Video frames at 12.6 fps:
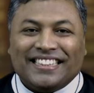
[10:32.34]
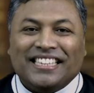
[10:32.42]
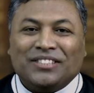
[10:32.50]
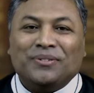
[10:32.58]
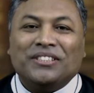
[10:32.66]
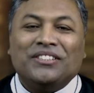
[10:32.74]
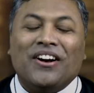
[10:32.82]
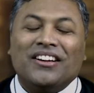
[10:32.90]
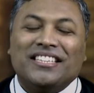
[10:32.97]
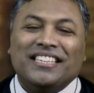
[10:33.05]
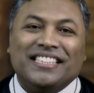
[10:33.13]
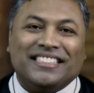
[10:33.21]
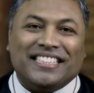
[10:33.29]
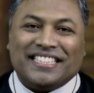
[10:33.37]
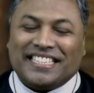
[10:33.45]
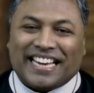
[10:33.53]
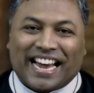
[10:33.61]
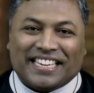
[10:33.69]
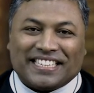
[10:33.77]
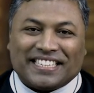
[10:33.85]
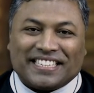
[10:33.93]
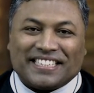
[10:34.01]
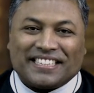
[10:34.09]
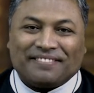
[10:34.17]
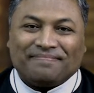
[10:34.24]
This was not his
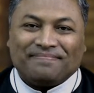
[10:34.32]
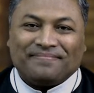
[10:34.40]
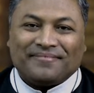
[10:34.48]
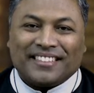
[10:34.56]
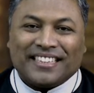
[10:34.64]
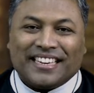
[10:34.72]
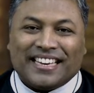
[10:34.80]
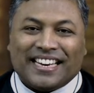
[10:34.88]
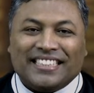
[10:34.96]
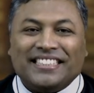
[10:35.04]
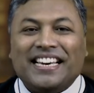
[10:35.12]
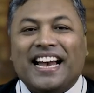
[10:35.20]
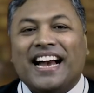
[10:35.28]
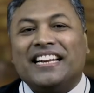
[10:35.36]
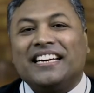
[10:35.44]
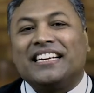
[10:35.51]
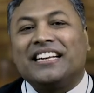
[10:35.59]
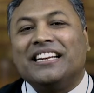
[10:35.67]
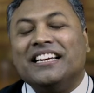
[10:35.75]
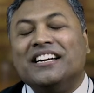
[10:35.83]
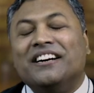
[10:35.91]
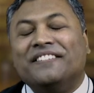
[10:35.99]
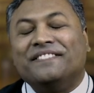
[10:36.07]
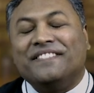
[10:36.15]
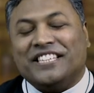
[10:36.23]
intent, as he had a
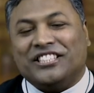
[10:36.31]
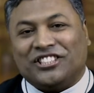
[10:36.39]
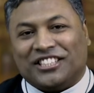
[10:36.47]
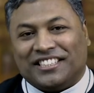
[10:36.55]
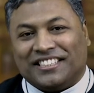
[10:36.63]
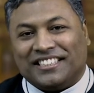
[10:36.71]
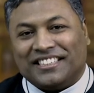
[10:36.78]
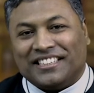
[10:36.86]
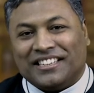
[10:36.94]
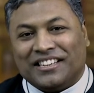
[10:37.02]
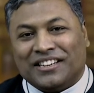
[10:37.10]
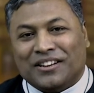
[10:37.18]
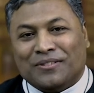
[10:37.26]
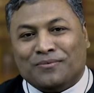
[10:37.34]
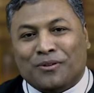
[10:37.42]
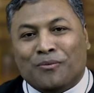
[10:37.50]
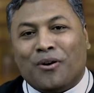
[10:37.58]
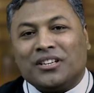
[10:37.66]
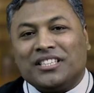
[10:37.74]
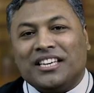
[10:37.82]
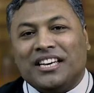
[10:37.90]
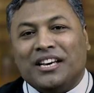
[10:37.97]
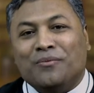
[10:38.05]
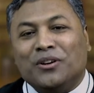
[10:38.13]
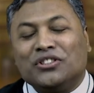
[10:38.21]
clear vision for what
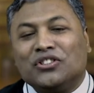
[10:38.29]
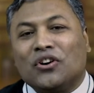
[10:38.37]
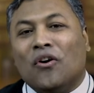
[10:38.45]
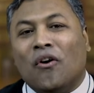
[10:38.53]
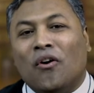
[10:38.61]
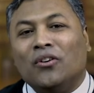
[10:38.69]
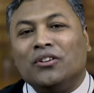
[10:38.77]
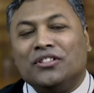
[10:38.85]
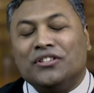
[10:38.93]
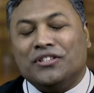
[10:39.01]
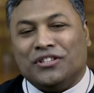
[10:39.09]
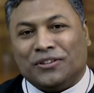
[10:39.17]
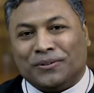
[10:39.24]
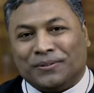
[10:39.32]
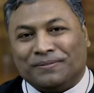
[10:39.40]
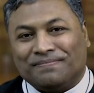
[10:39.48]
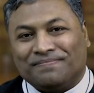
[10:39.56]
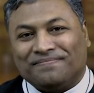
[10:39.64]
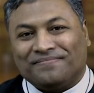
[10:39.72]
he was called to do.